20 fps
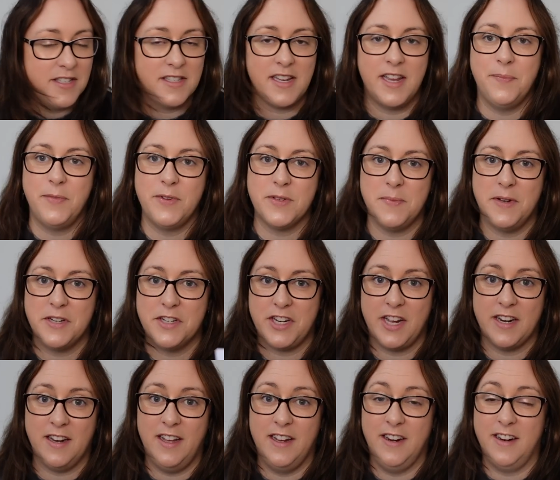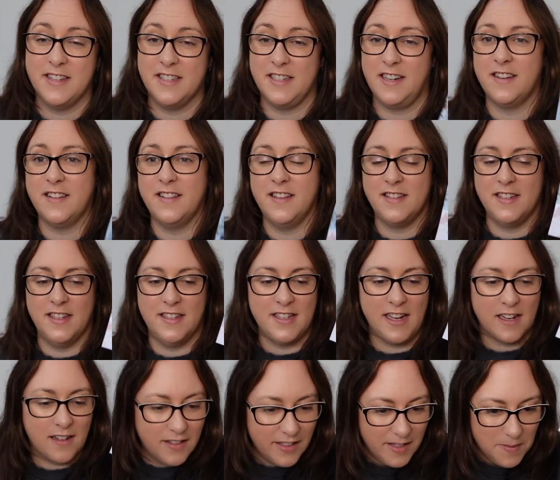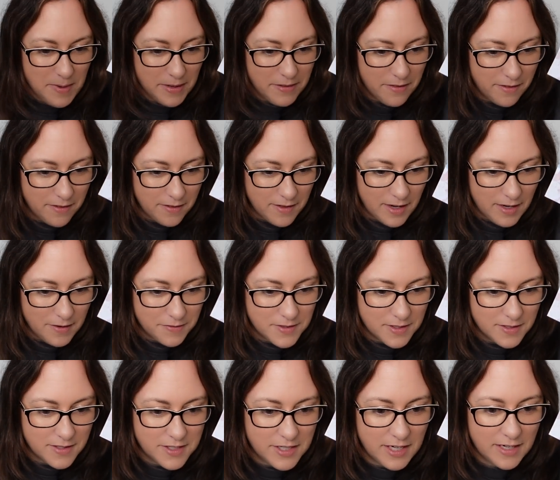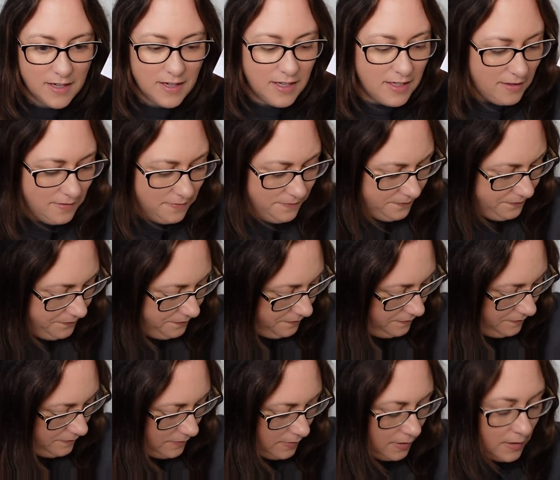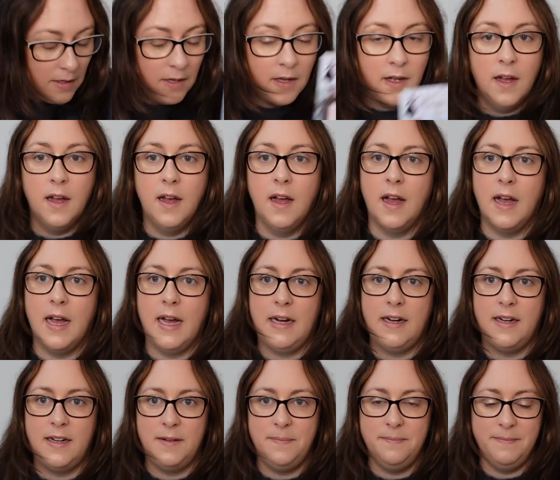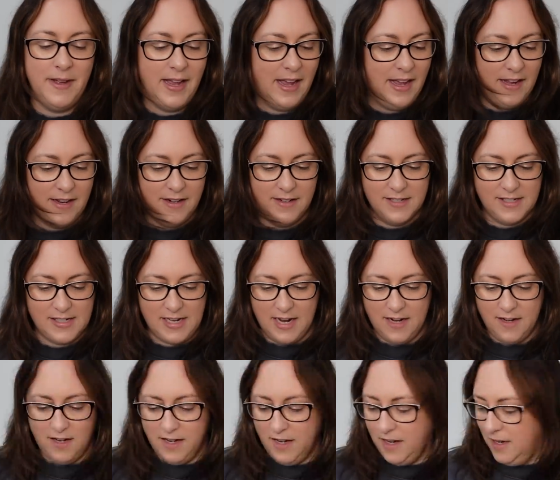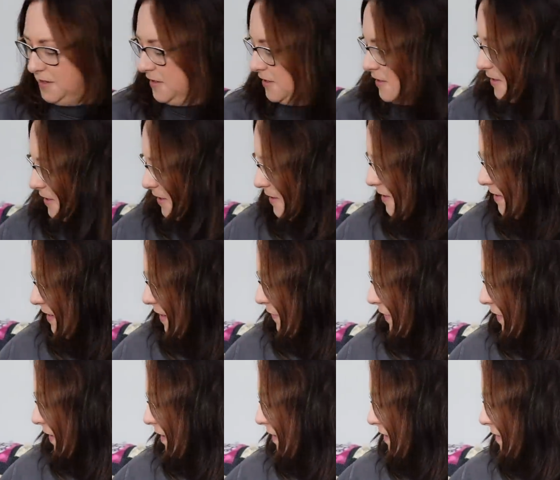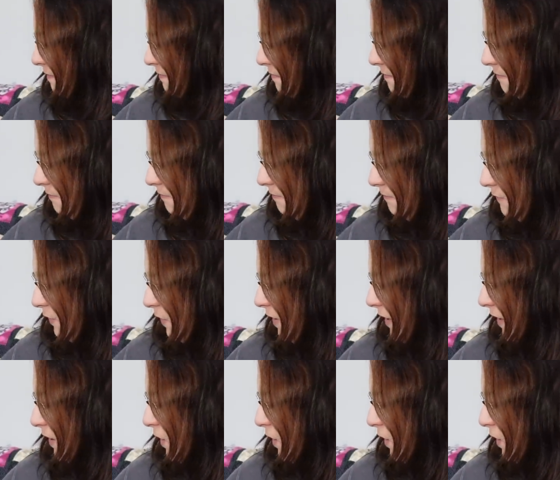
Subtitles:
same as my Chatelaine. I started this exactly a month after the Chatelaine. And sadly, it just has never really